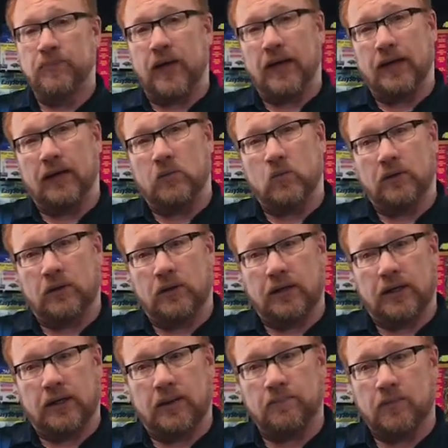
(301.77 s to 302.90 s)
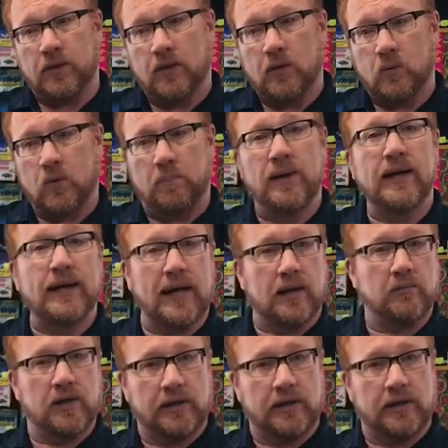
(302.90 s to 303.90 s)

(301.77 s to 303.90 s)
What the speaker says: and will pick at them